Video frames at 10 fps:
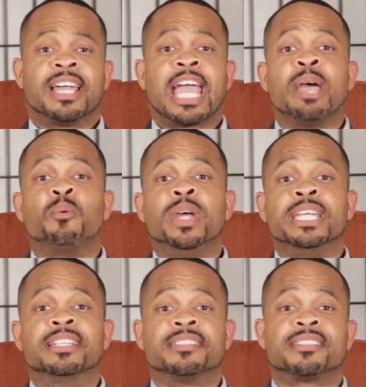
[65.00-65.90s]
and
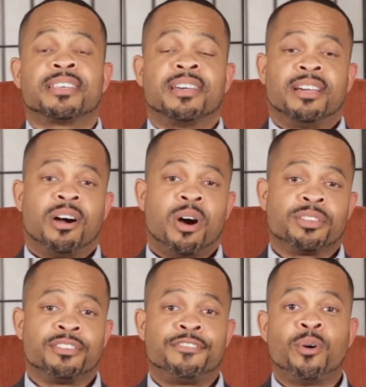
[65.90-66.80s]
weakness are
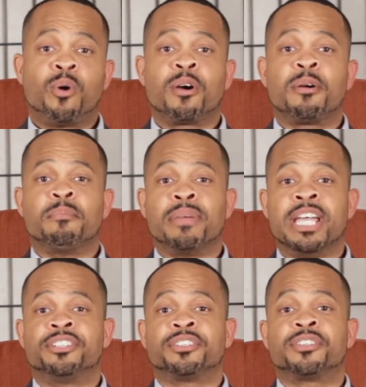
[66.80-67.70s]
the 4
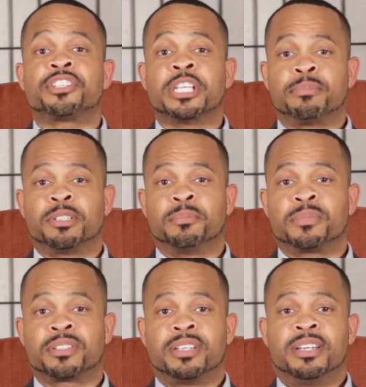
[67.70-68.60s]
major
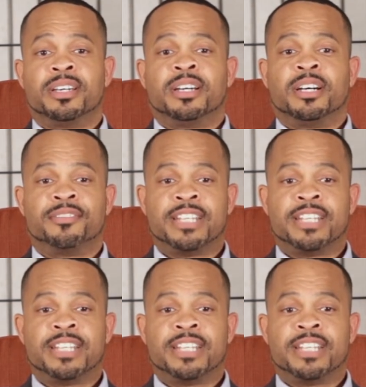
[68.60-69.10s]
symptoms of